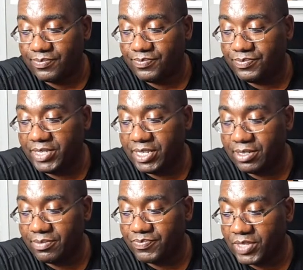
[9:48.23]

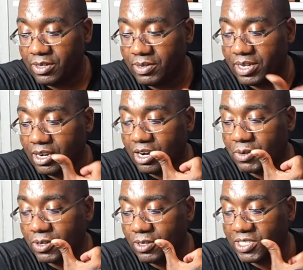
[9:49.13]
Yeah. Oh, Armor
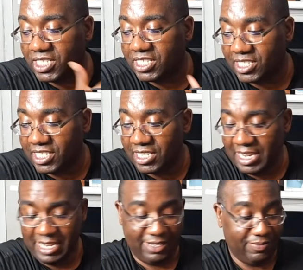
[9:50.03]
Ghost says it's,
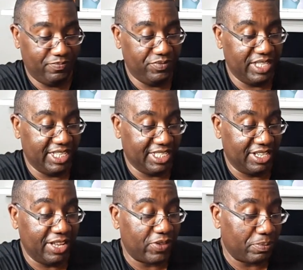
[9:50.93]
it's a
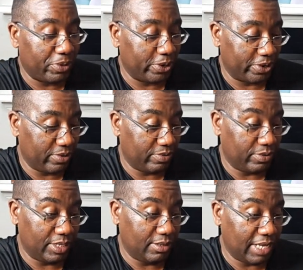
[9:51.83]
nothing burger.
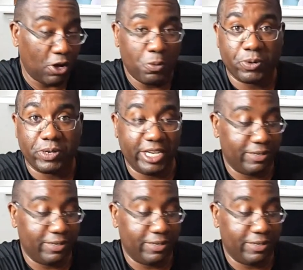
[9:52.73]
Well, I hope you're right.